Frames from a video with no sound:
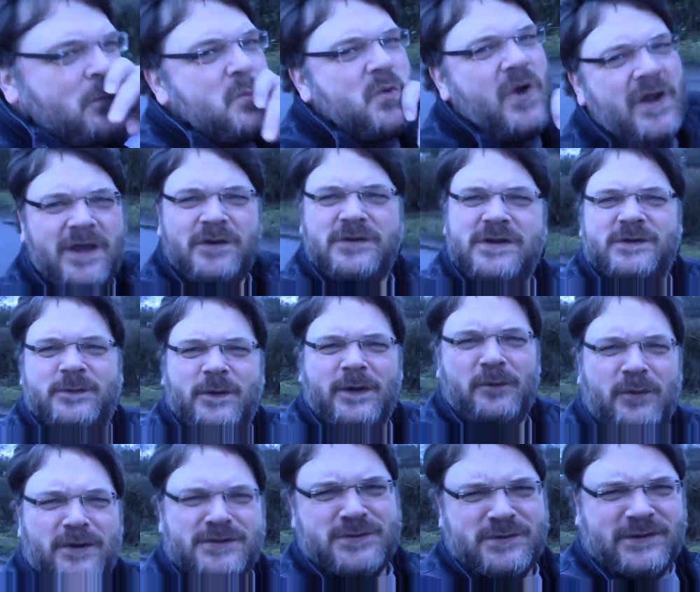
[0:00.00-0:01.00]
I noticed when I
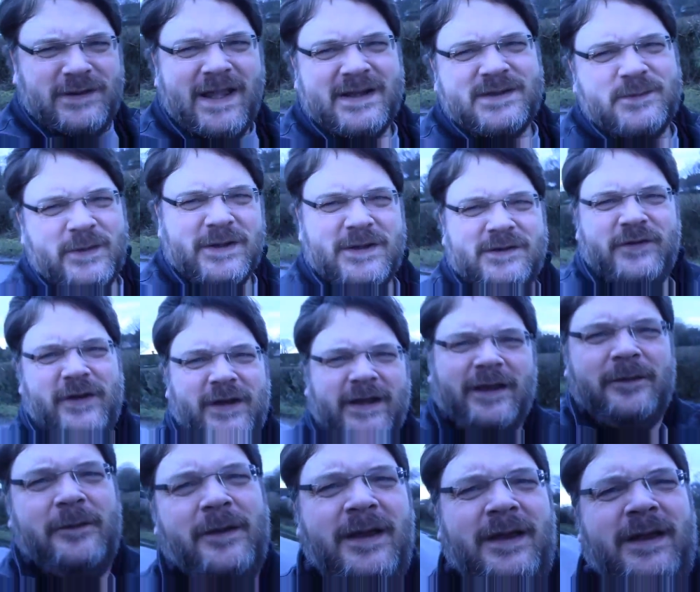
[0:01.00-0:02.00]
watched last week's
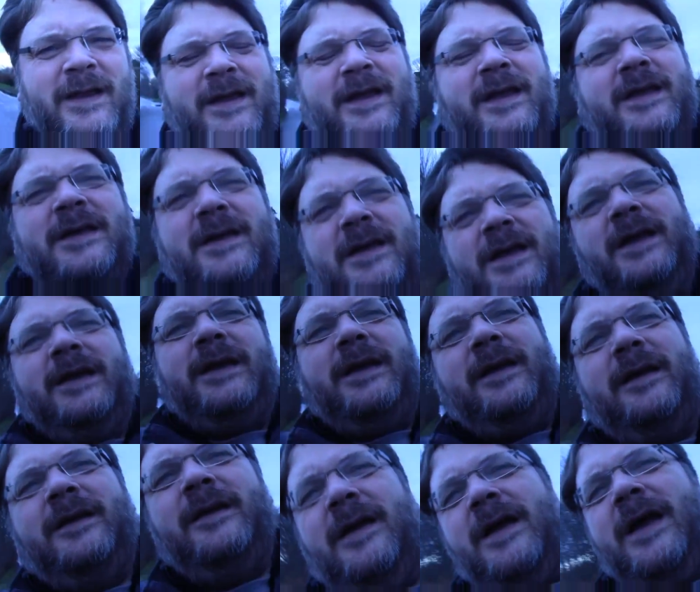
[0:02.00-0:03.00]
video,
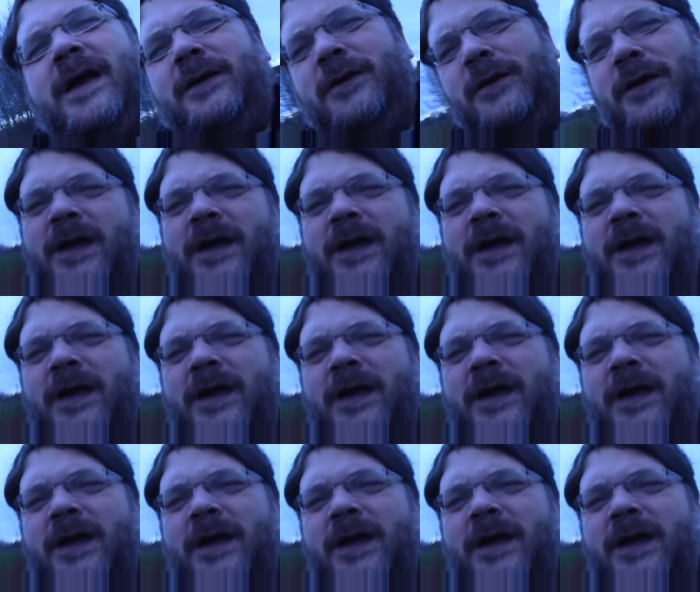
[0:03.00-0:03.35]
and